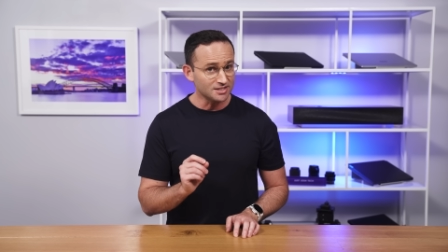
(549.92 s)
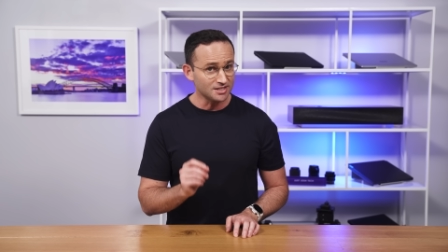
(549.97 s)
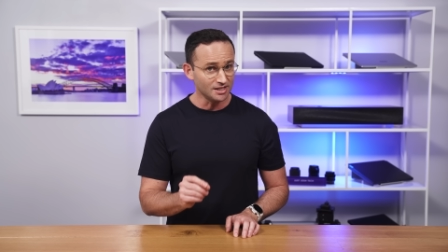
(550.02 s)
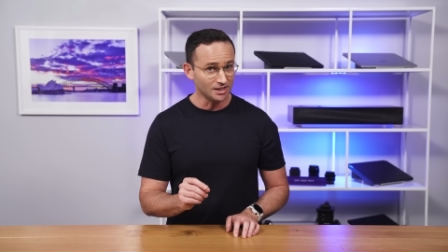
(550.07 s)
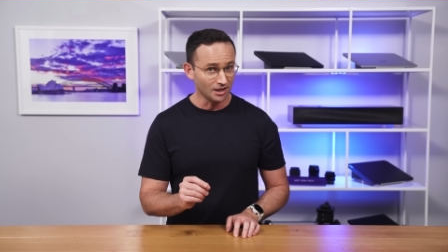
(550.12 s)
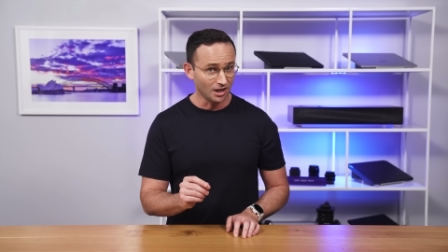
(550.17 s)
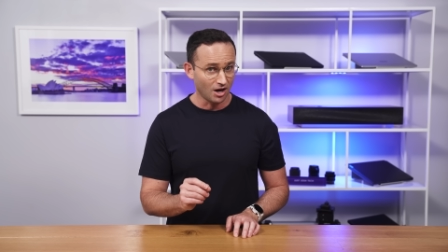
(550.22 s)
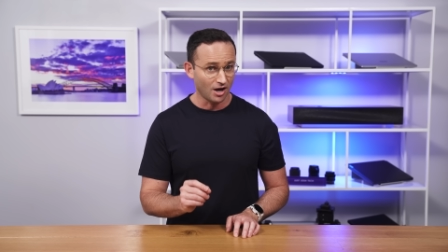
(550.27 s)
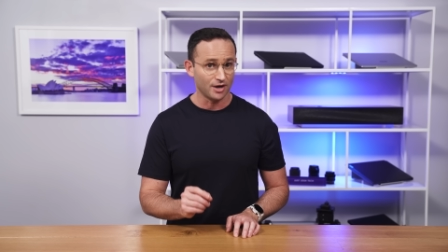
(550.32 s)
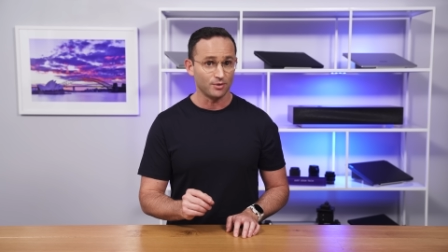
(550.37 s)
is
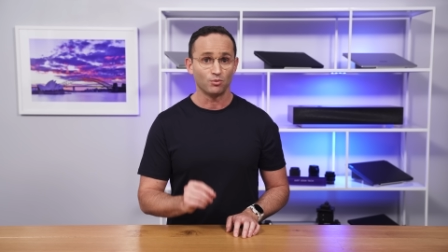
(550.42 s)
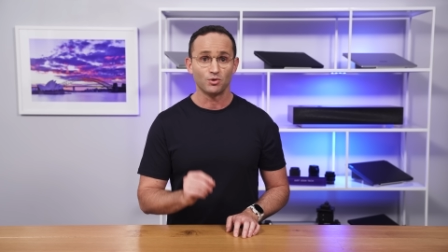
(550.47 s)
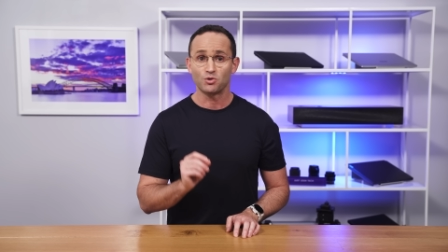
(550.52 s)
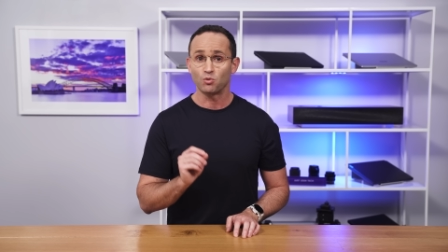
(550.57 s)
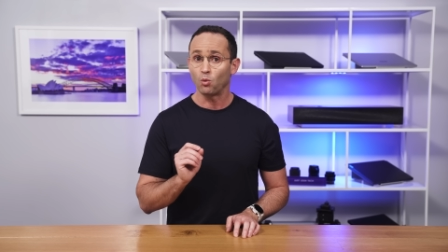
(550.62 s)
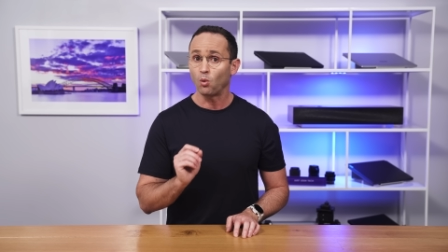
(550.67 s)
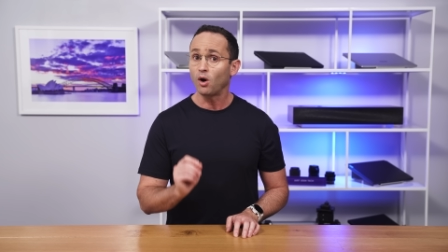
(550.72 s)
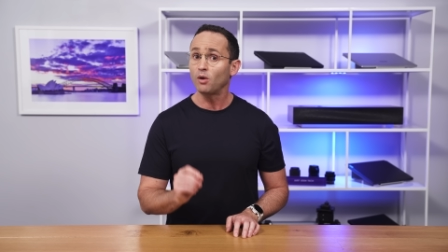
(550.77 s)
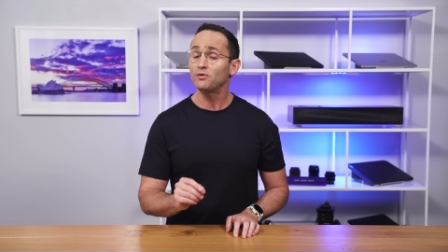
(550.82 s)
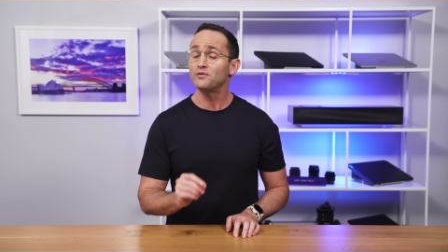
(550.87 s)
in line
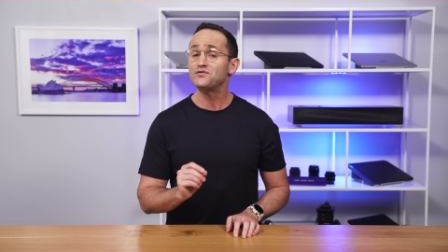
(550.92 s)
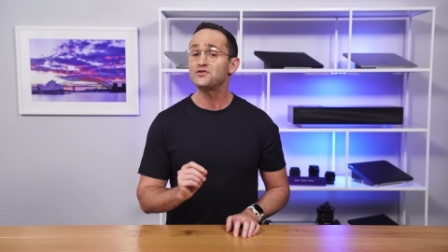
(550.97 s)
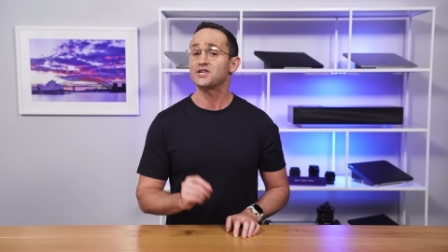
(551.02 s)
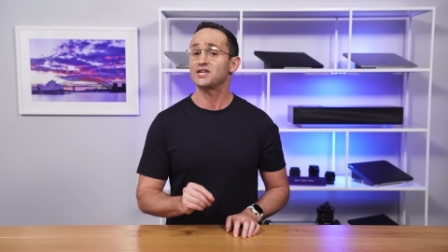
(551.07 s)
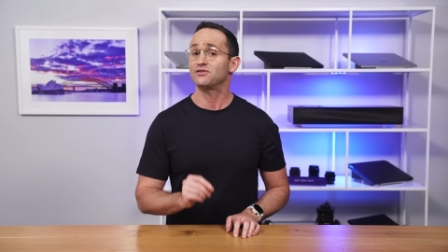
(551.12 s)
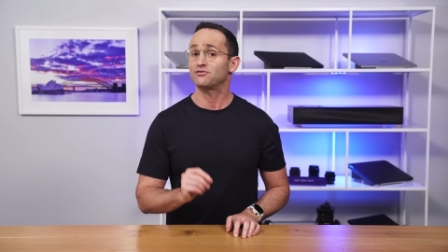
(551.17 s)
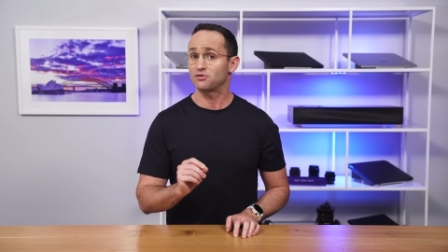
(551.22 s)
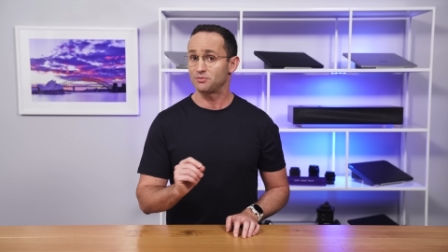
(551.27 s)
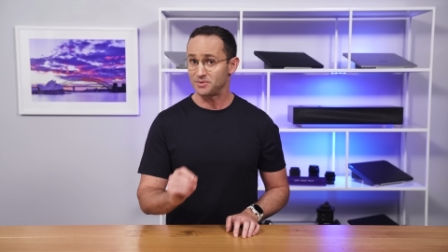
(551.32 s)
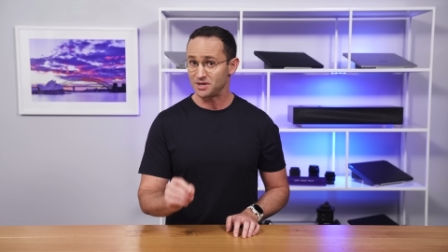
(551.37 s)
with what we've
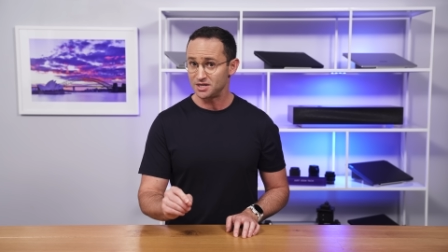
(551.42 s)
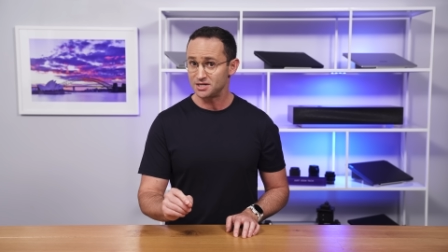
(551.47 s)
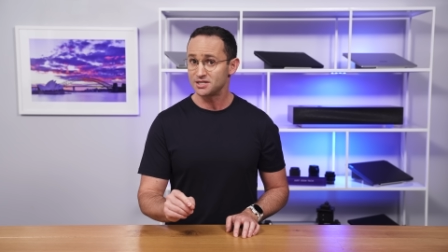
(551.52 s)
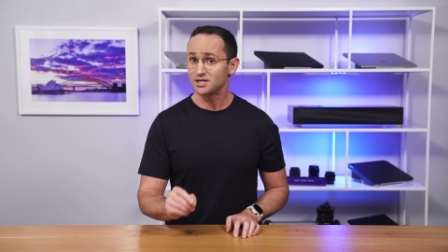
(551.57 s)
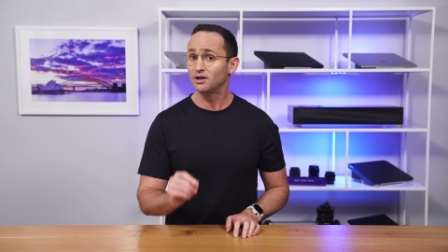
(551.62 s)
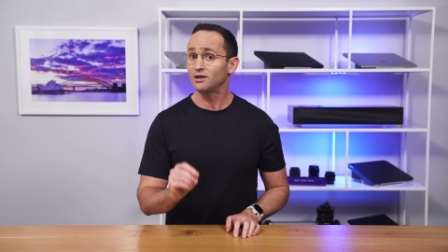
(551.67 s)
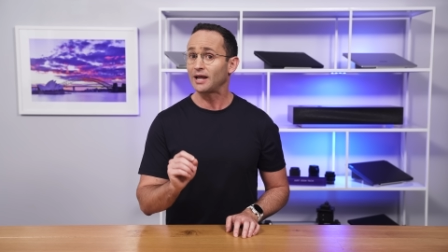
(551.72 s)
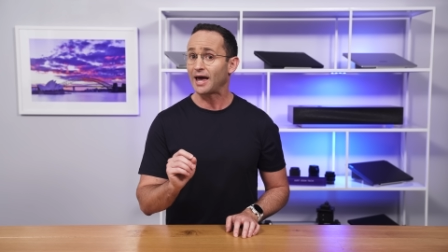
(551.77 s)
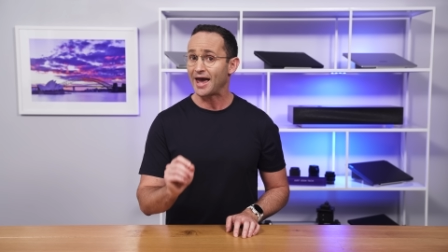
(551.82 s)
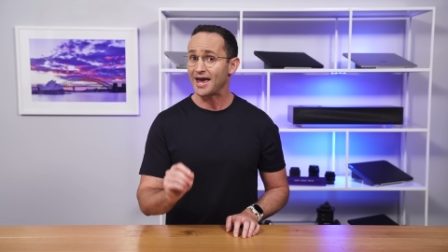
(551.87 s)
seen from
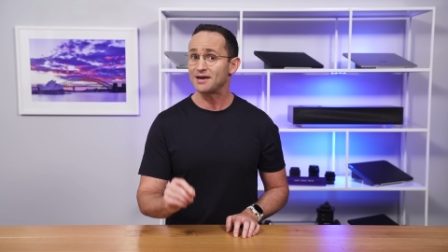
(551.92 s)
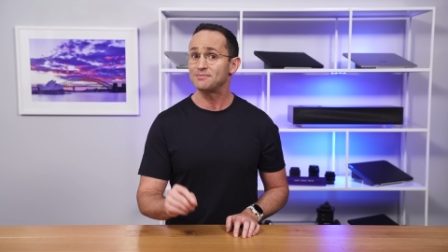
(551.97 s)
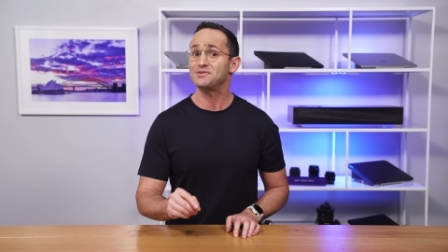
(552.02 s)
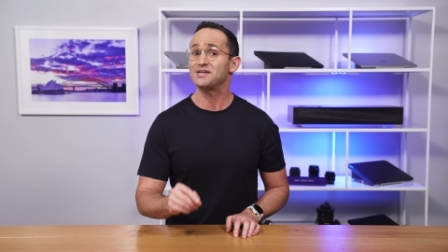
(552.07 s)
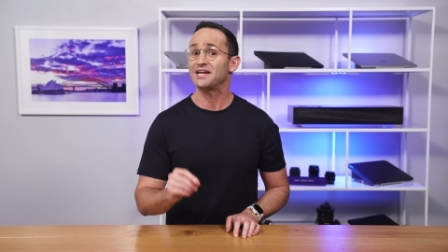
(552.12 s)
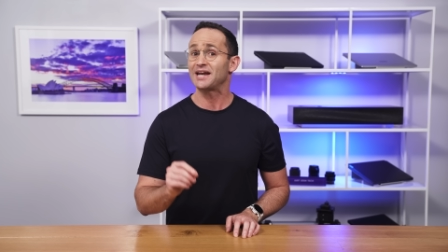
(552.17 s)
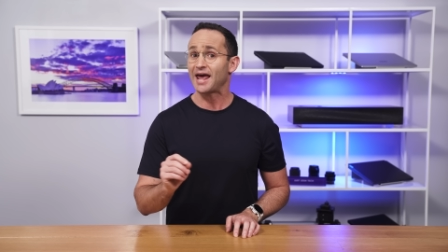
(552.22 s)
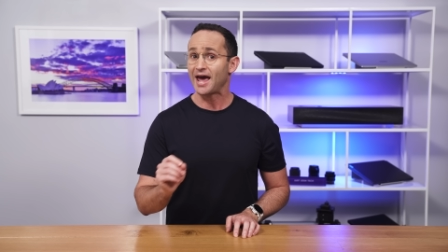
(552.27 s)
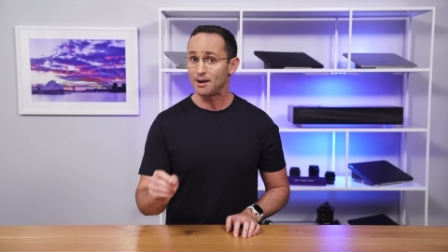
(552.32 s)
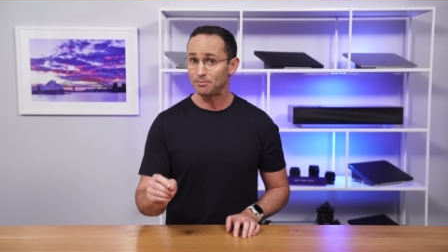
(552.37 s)
Intel,
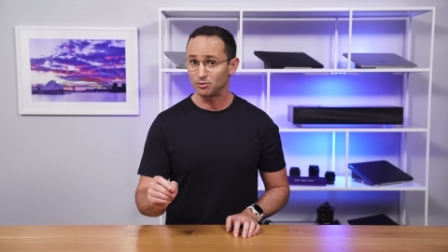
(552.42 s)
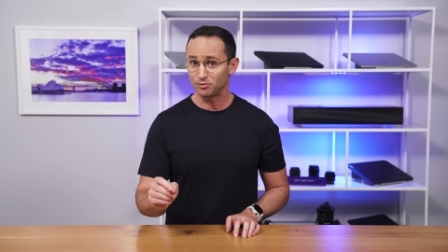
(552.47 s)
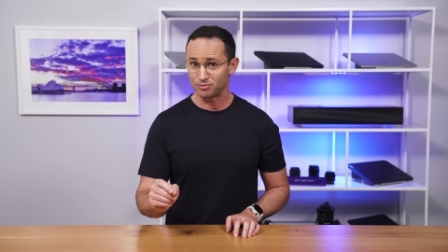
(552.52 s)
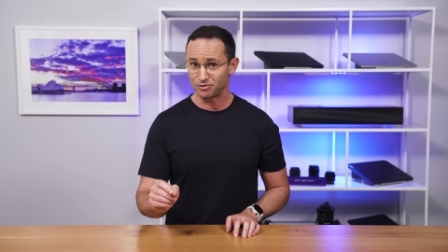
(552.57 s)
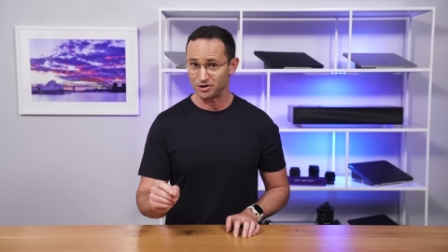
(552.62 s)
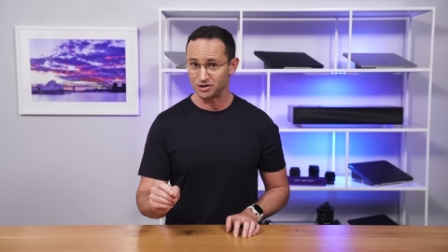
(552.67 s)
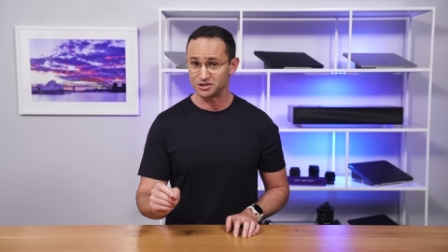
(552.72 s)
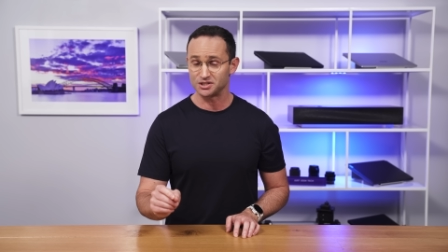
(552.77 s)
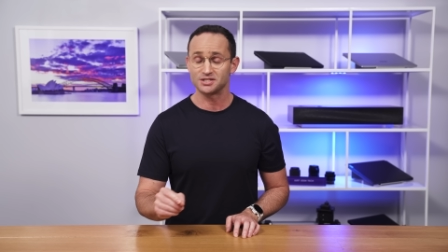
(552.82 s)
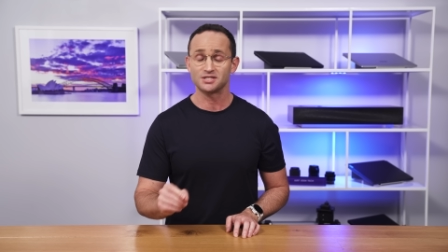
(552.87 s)
AMD and Apple
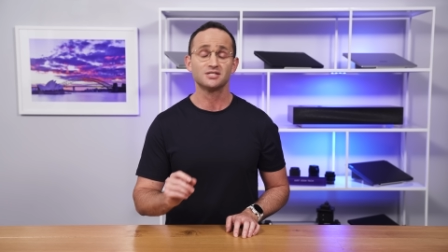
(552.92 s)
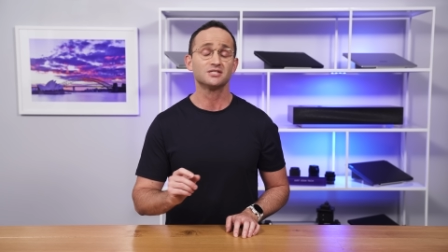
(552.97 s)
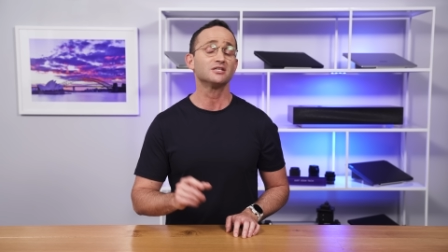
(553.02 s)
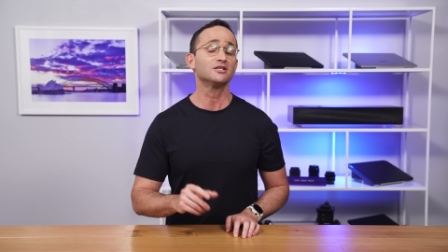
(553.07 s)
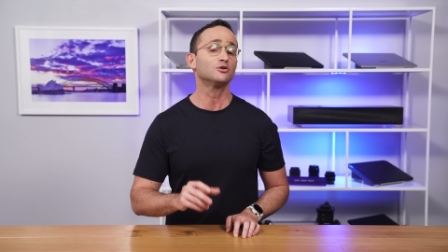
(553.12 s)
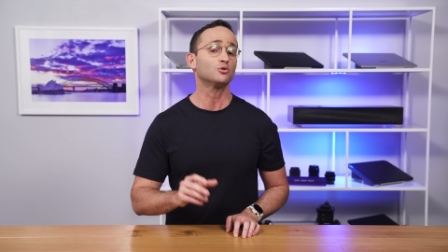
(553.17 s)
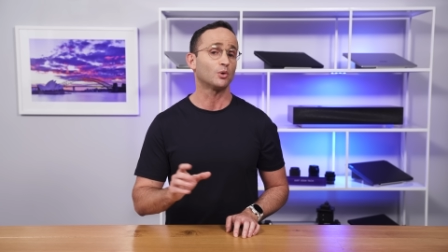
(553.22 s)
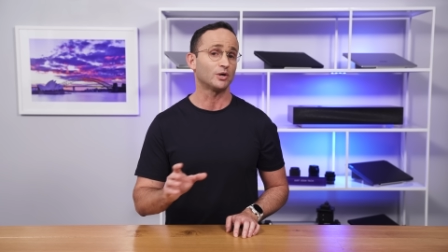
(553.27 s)
processors in